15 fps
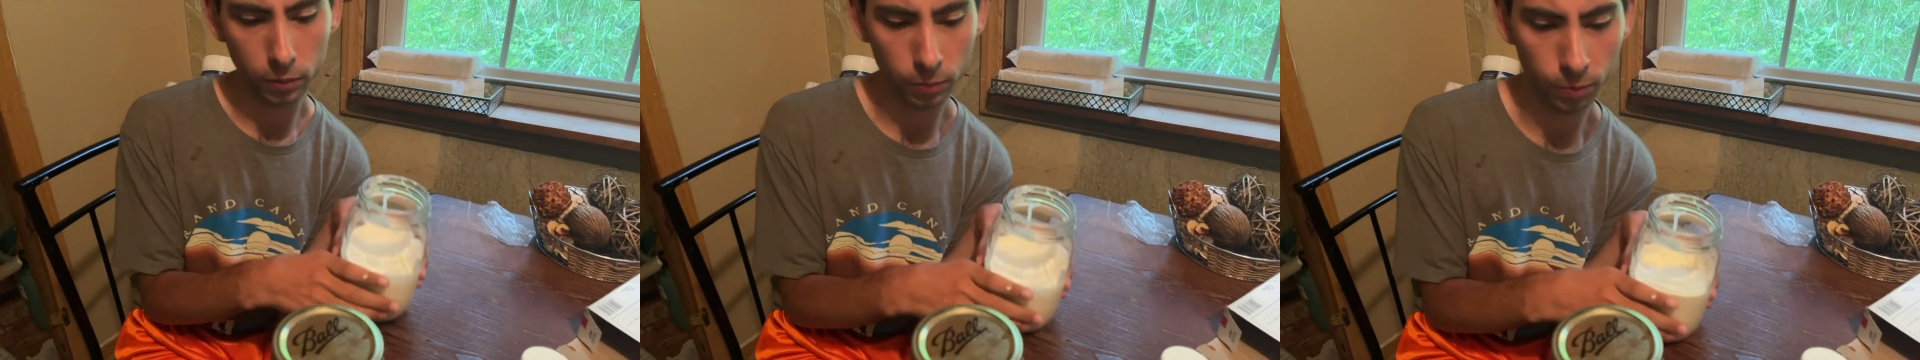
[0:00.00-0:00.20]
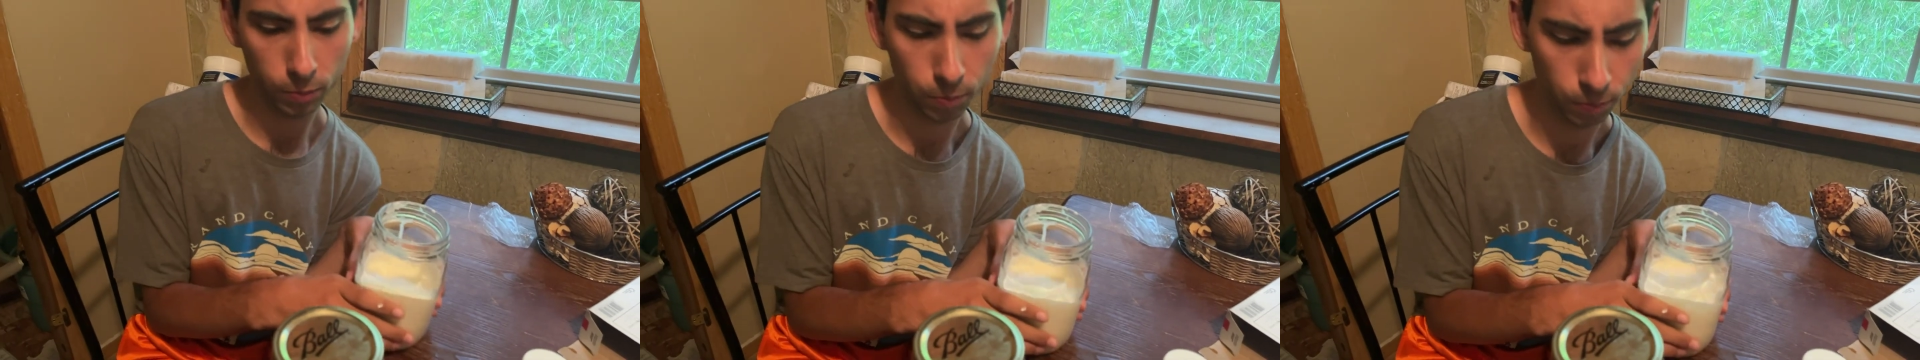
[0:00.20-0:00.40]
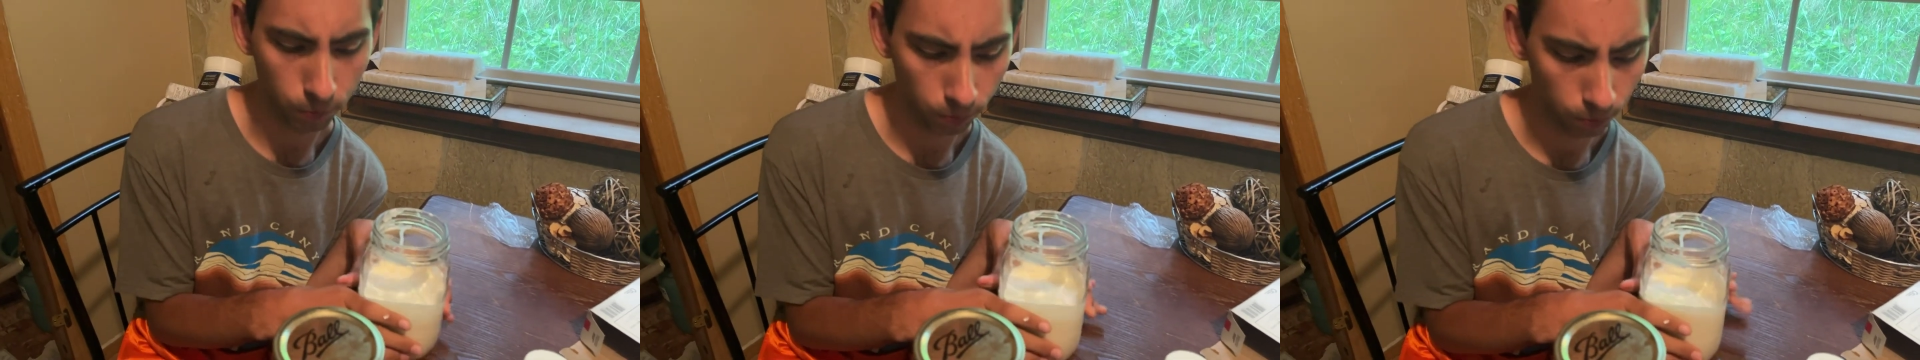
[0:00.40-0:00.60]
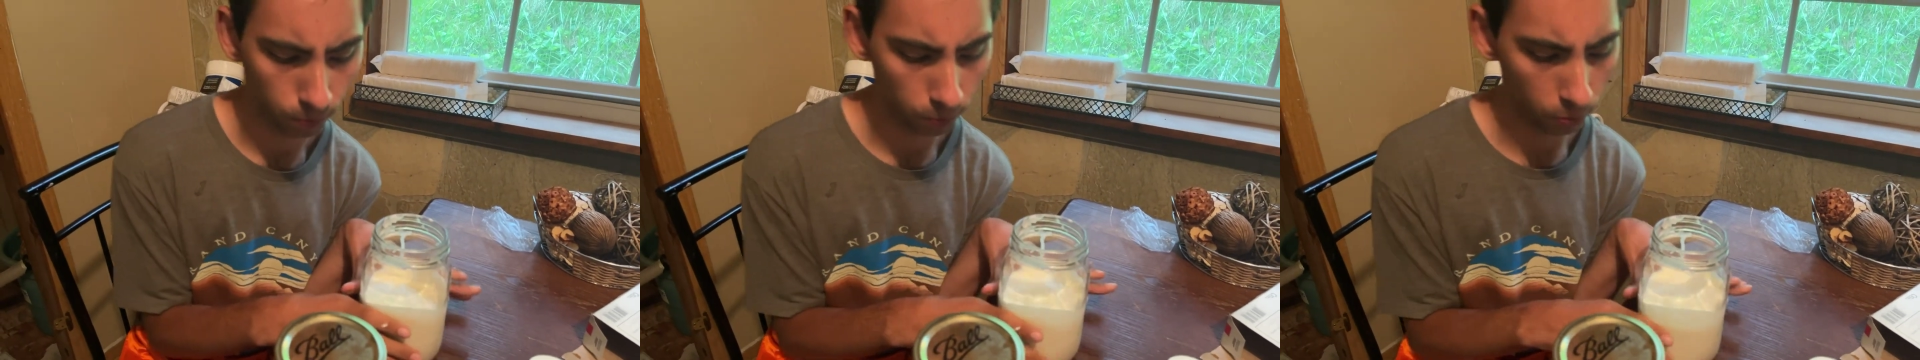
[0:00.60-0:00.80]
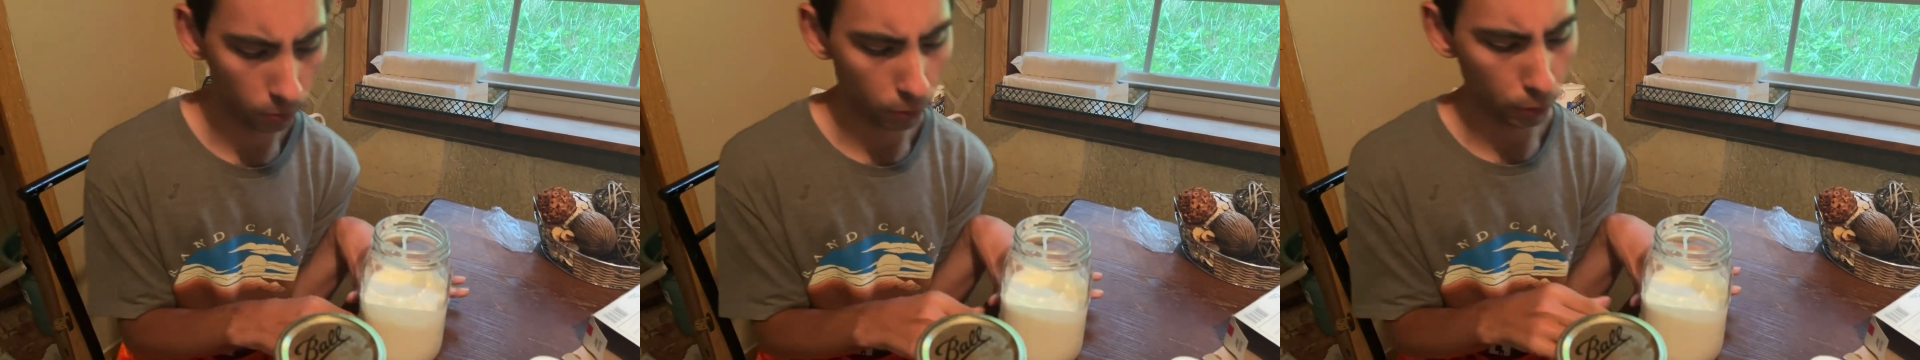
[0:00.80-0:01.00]

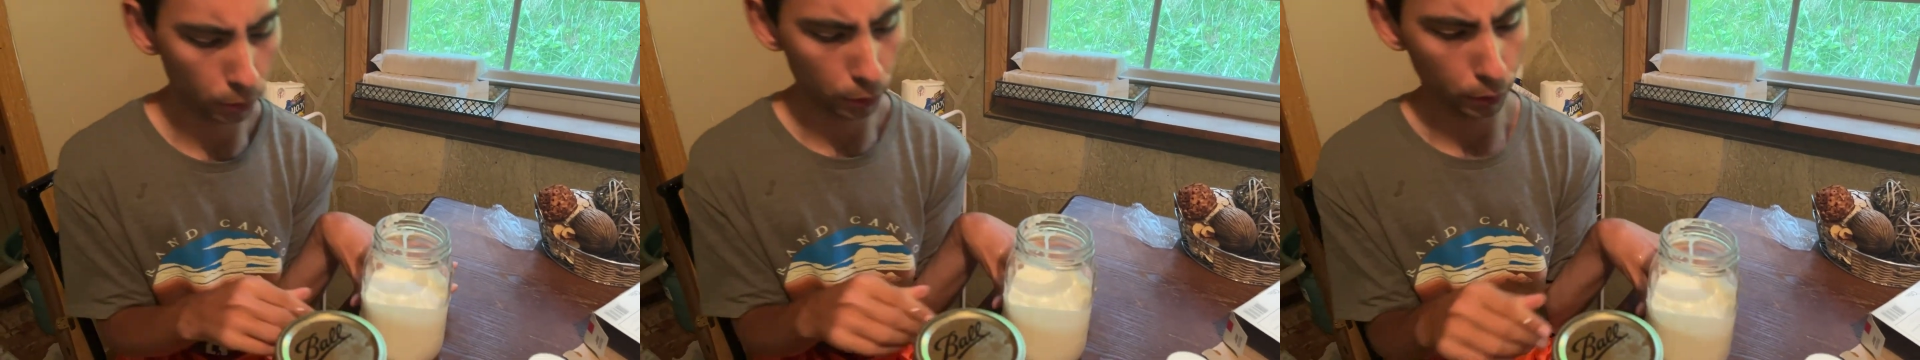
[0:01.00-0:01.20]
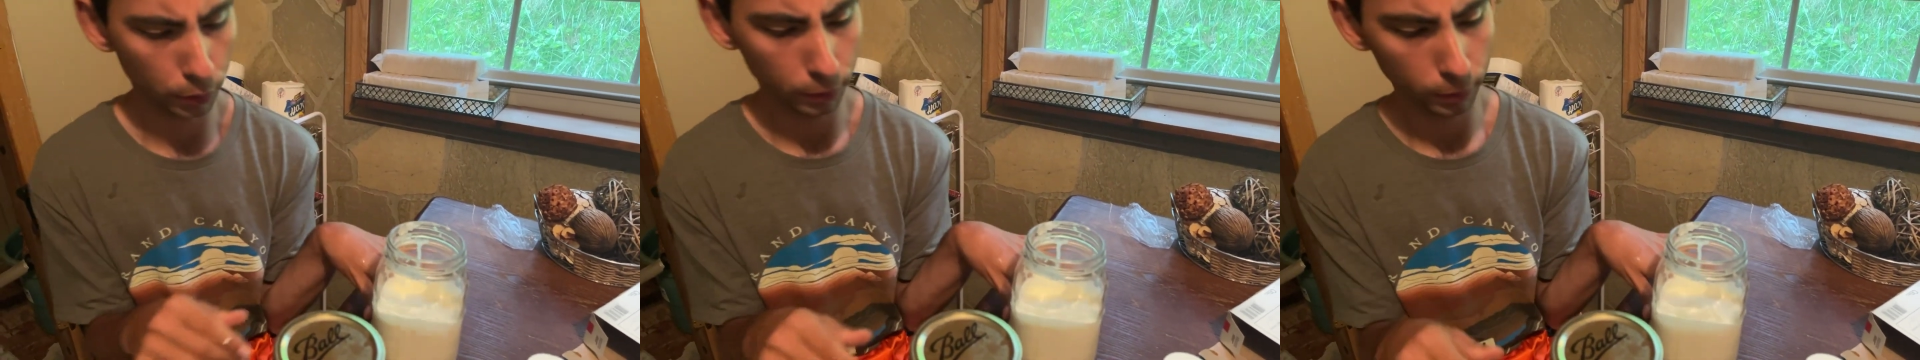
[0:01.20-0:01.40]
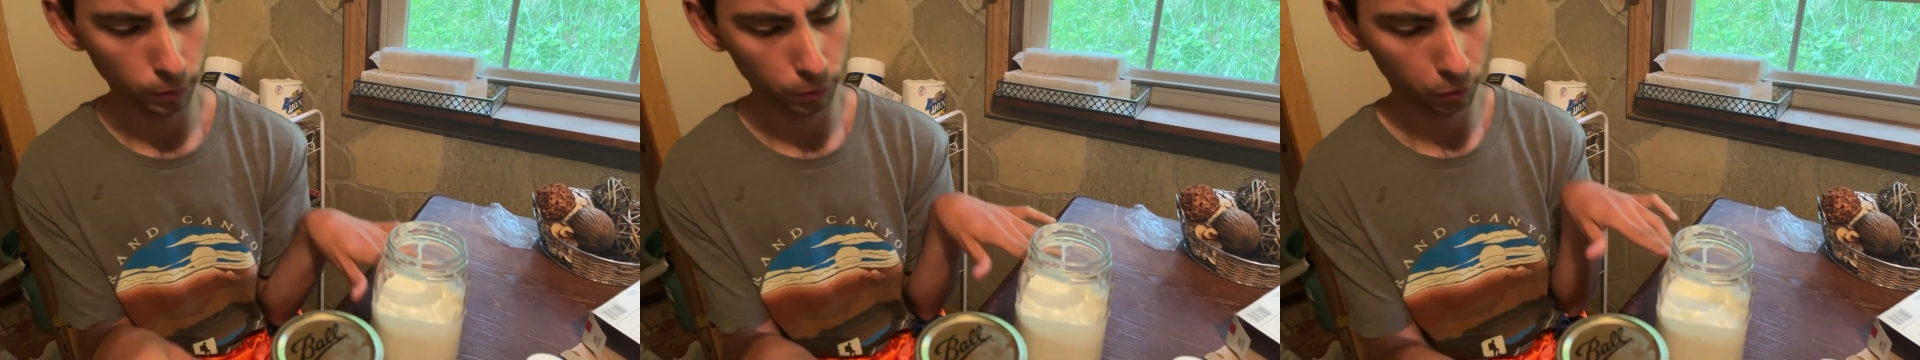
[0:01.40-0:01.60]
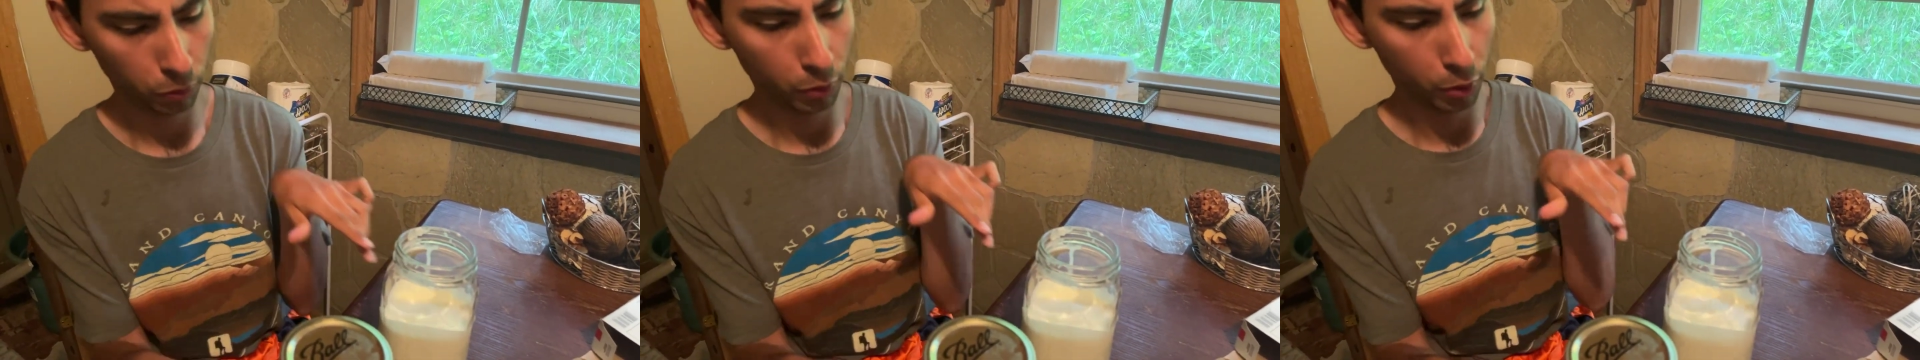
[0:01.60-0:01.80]
Mm. mm.